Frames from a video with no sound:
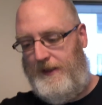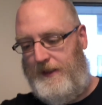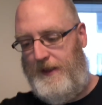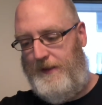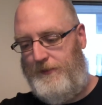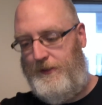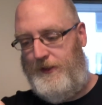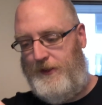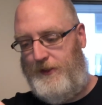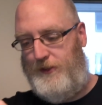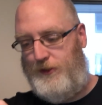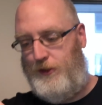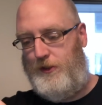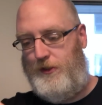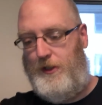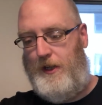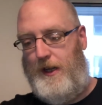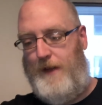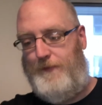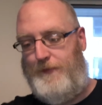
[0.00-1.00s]
Give the
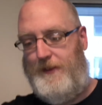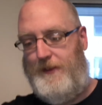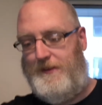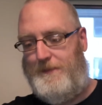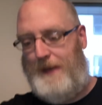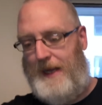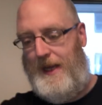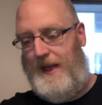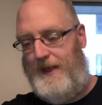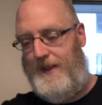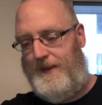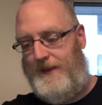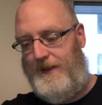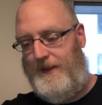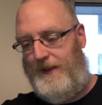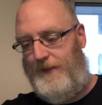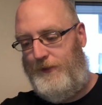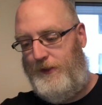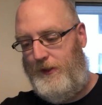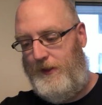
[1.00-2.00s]
shirt off his back.
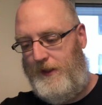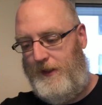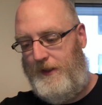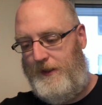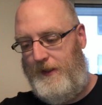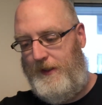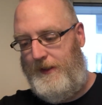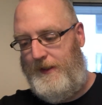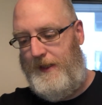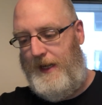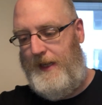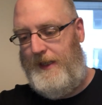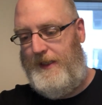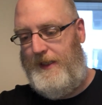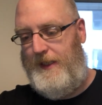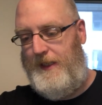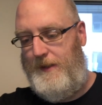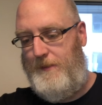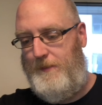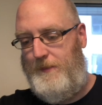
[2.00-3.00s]
If you're a good guy to
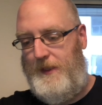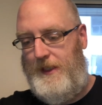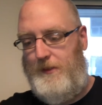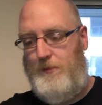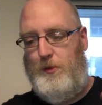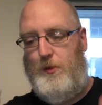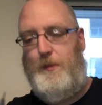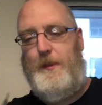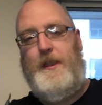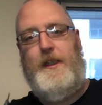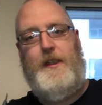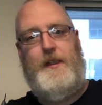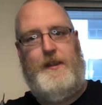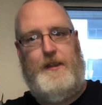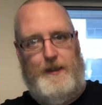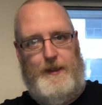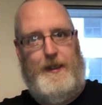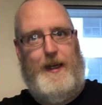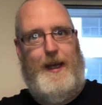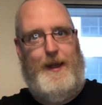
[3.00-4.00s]
him, he will be a
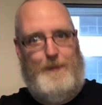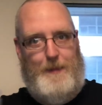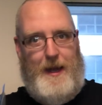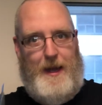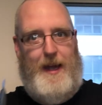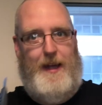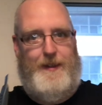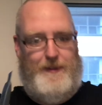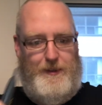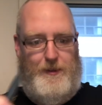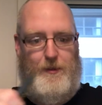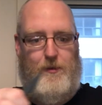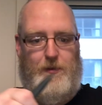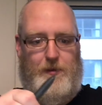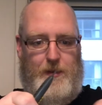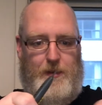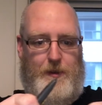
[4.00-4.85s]
good guy back to you.